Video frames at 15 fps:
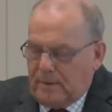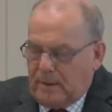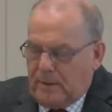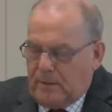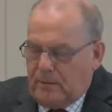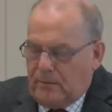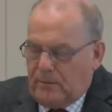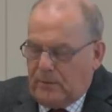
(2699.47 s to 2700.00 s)

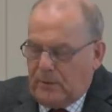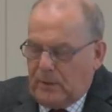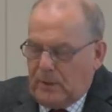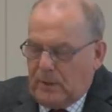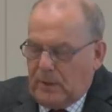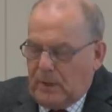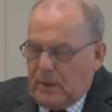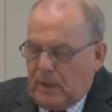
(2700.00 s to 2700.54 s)
love,
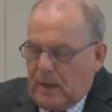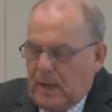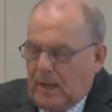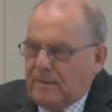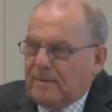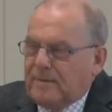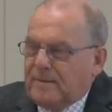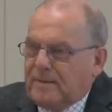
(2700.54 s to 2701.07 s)

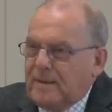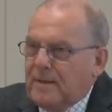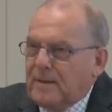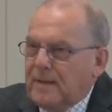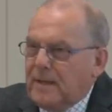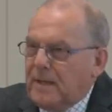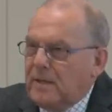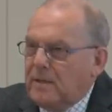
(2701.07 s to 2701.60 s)
and still
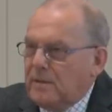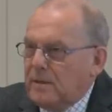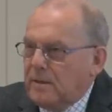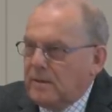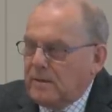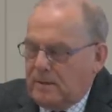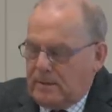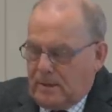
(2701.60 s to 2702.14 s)
he
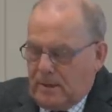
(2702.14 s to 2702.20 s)
doth